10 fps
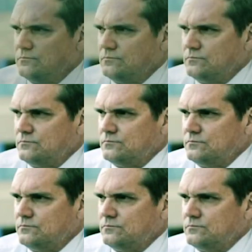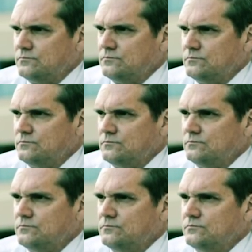
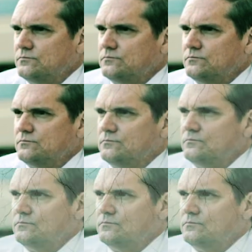[no speech]